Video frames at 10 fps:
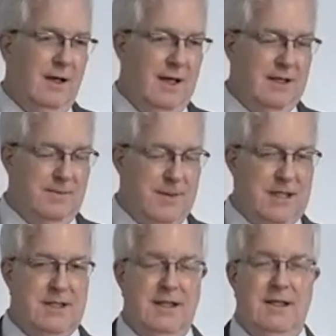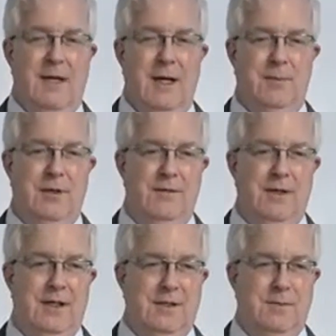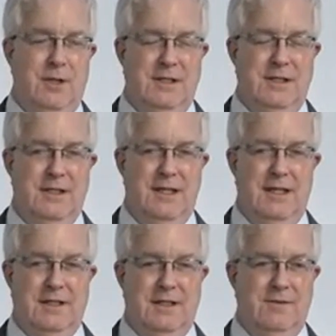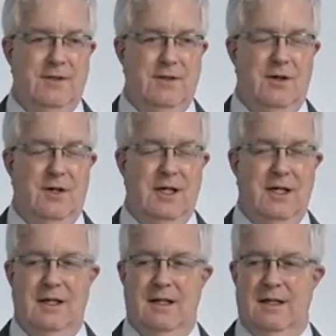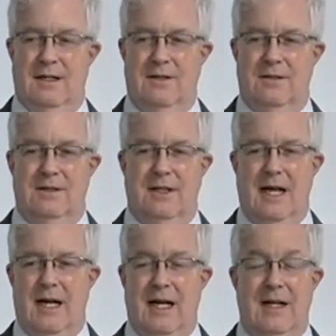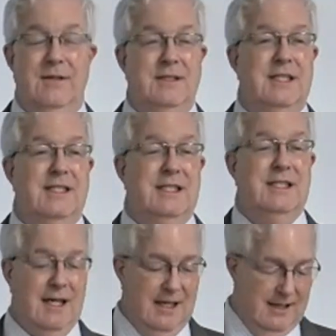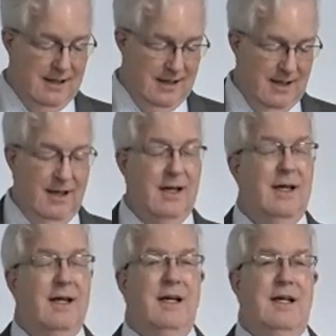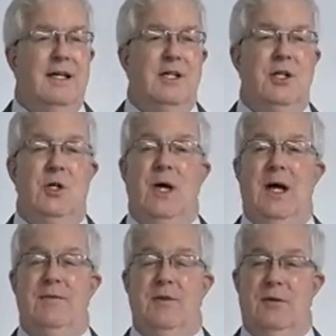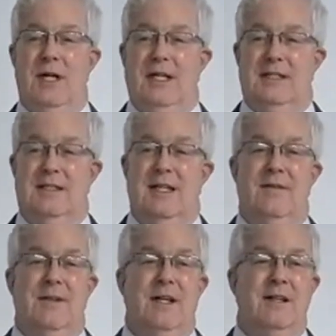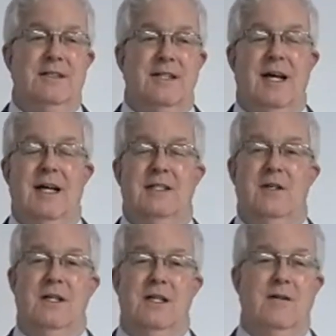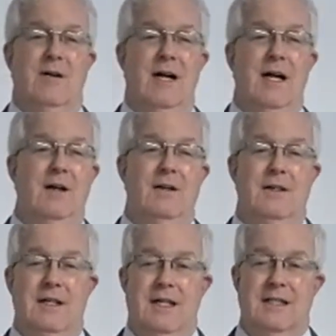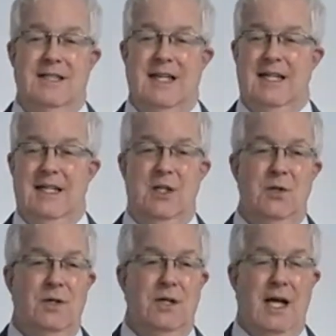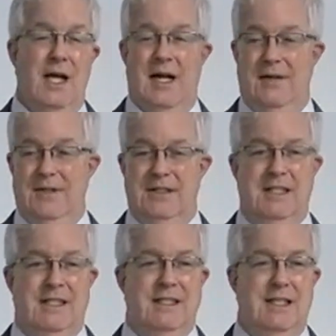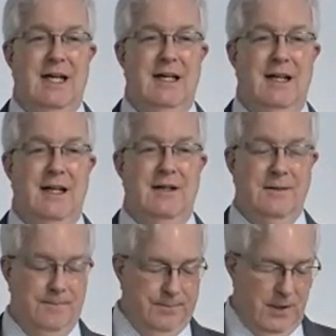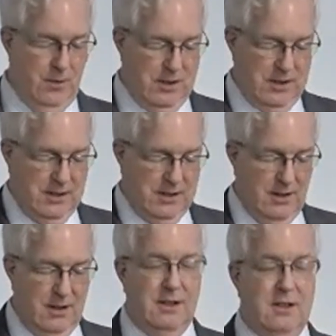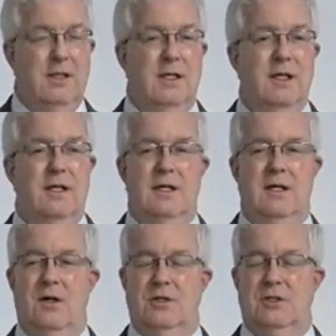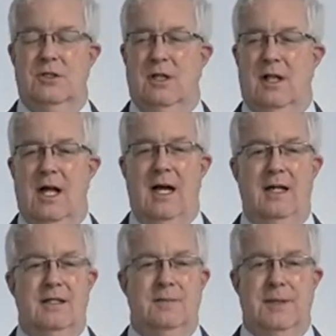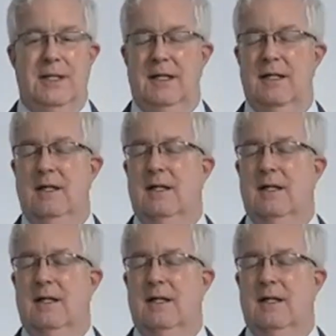As mentioned in my previous presentation regarding 91168, you do have the risk of the other side turning around and sending you a 91168 letter, which in turn could cause your client to be